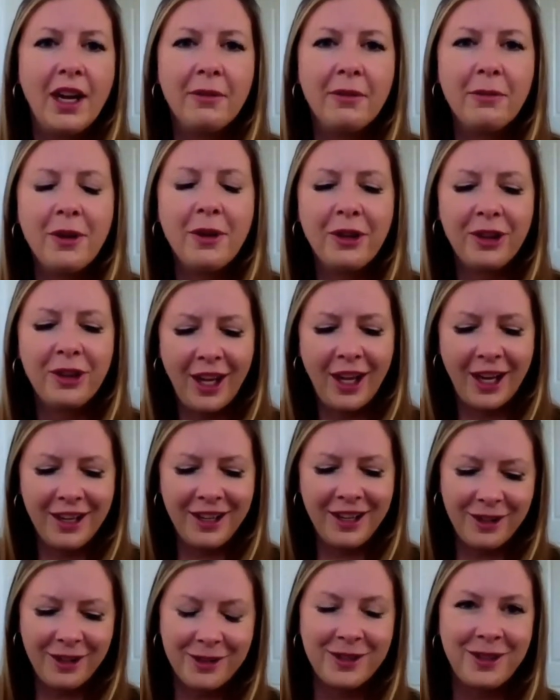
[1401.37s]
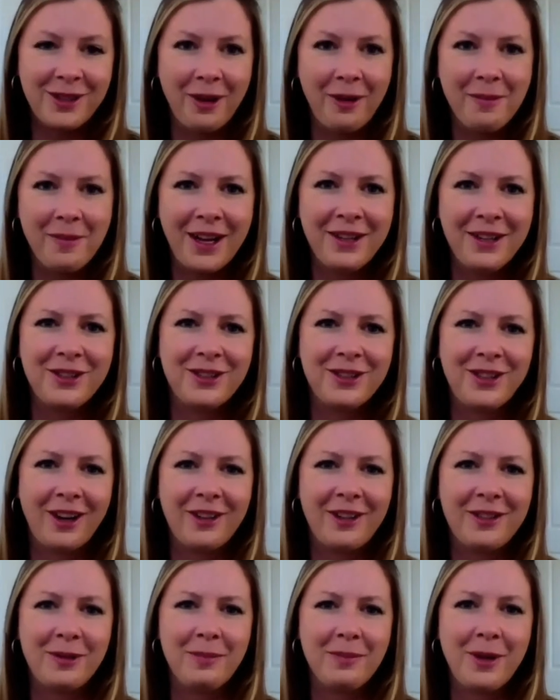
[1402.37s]
Great. Well, thank you so much,
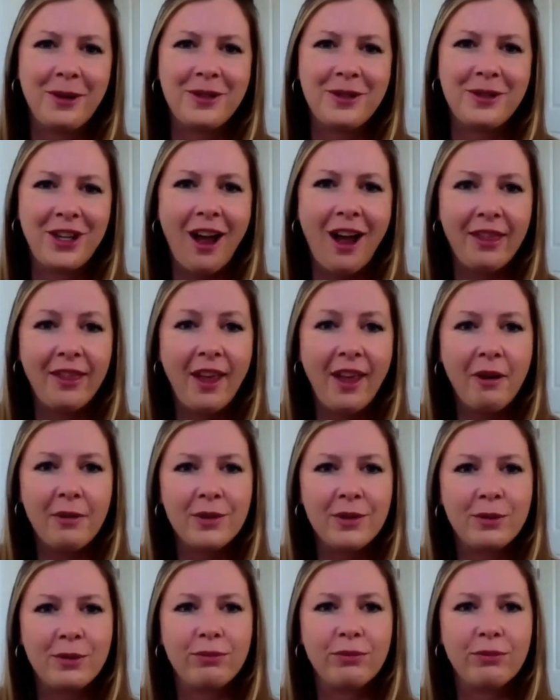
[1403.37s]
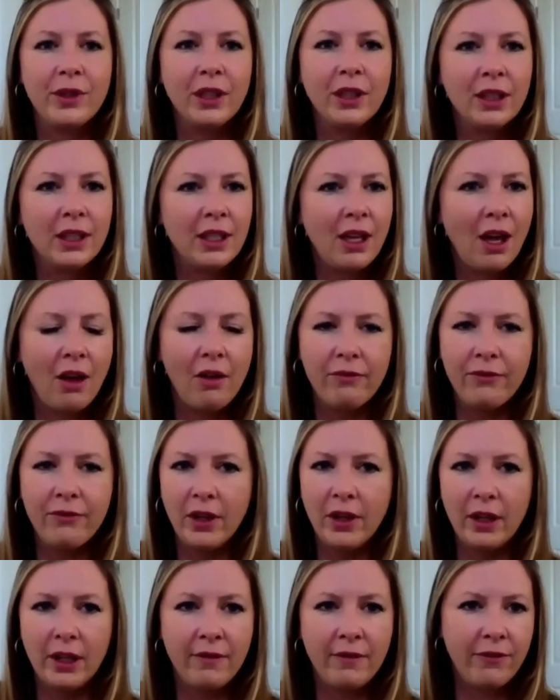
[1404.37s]
Dr. Mosha. That was really
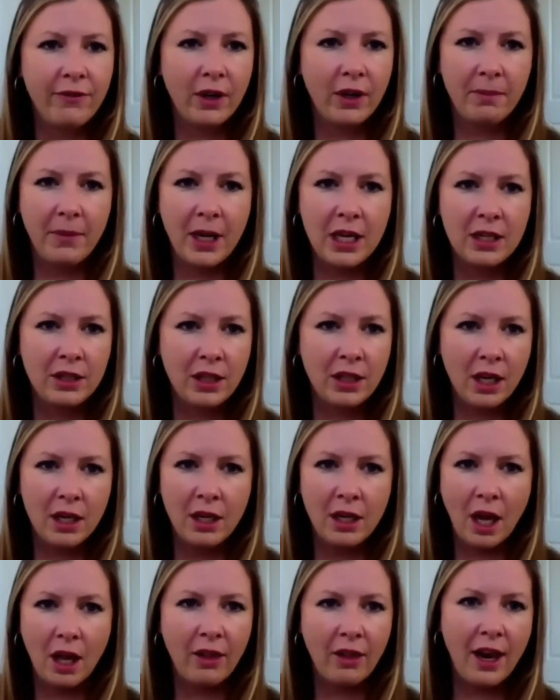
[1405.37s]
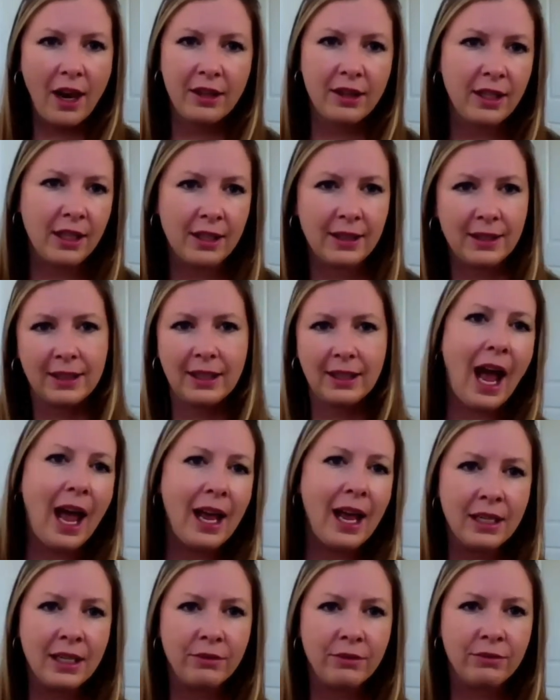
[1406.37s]
helpful information. A lot of things that
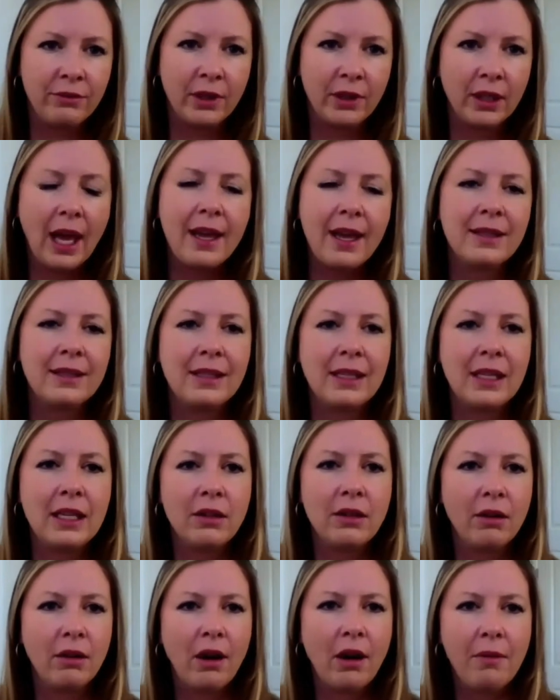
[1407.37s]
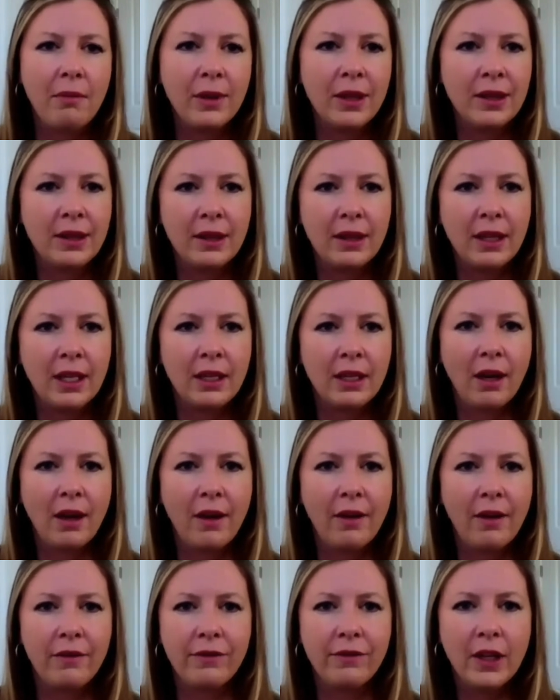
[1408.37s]
I didn't realize either. I wouldn't think
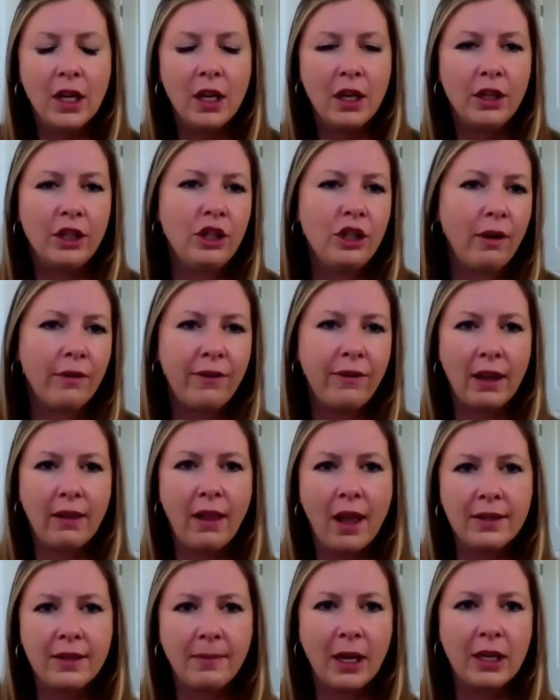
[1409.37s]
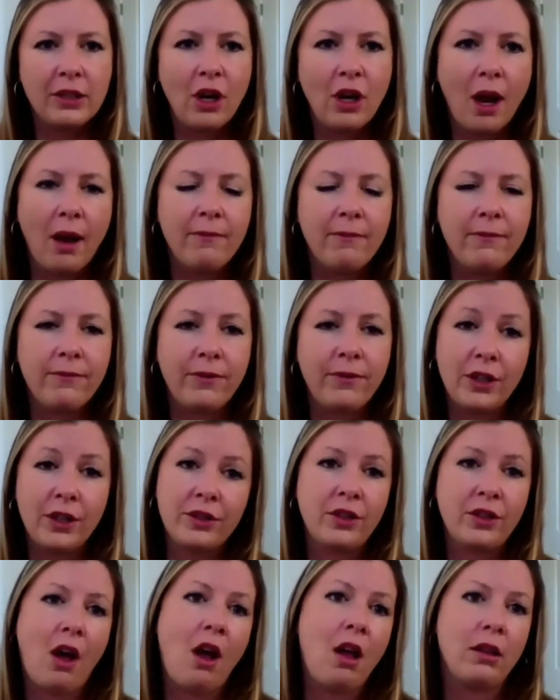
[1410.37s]
of, if I lost my job,
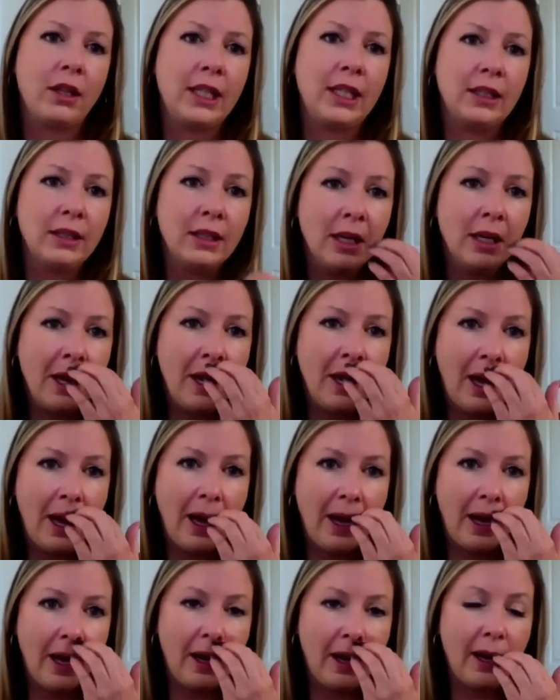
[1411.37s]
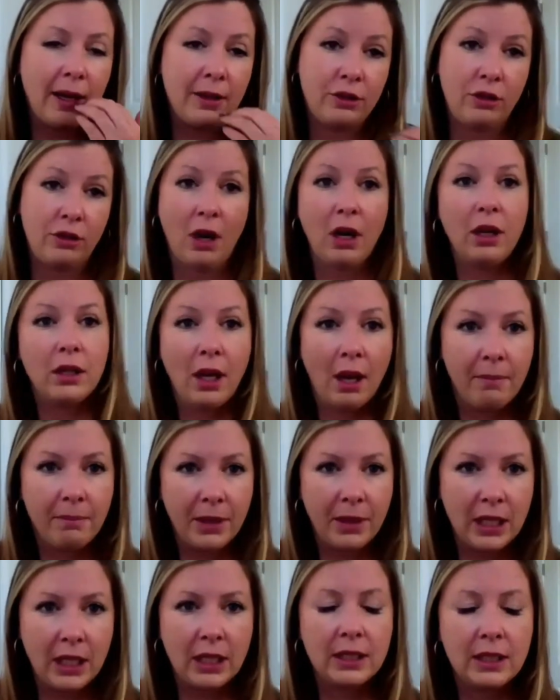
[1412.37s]
first calling a drug
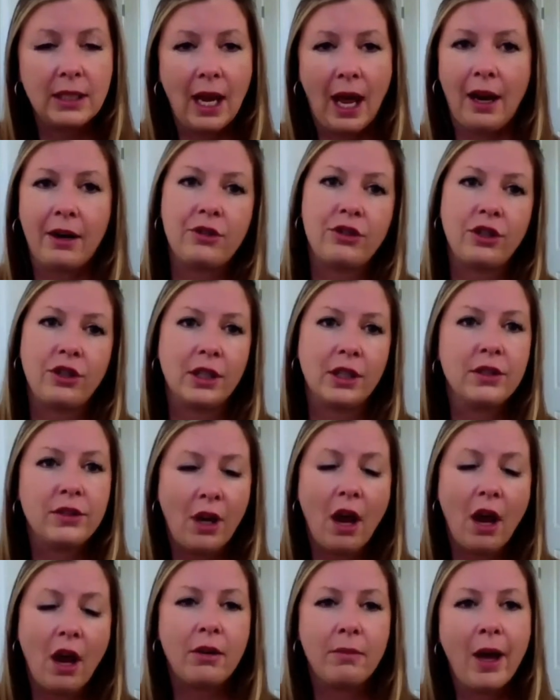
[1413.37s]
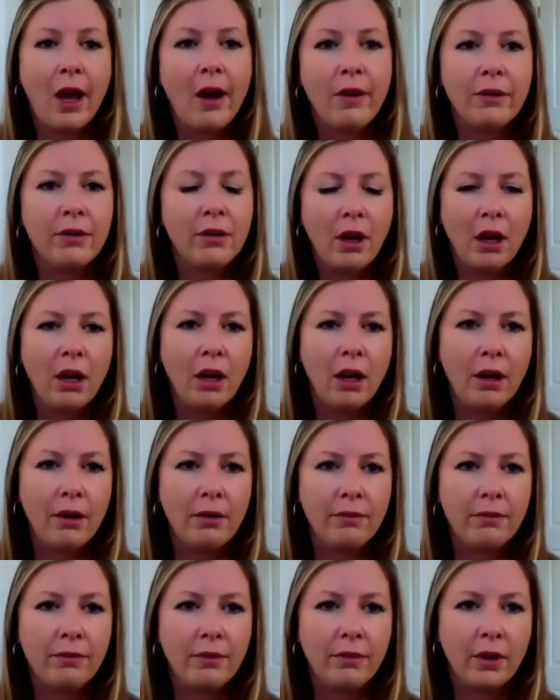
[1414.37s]
company to actually talk about,
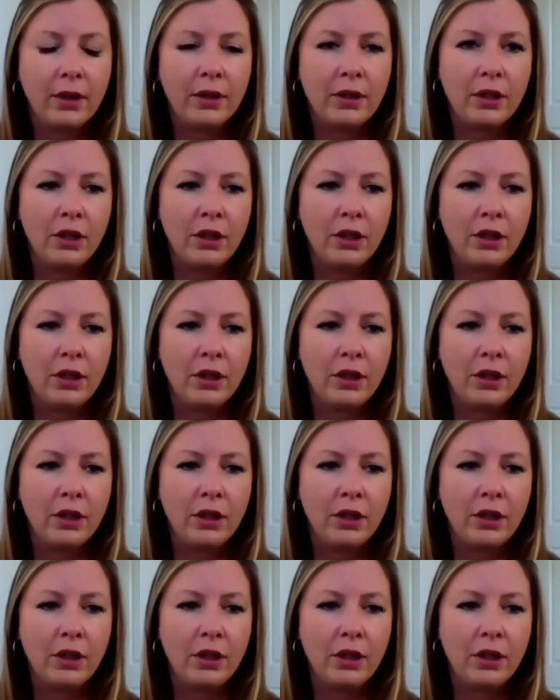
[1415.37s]
a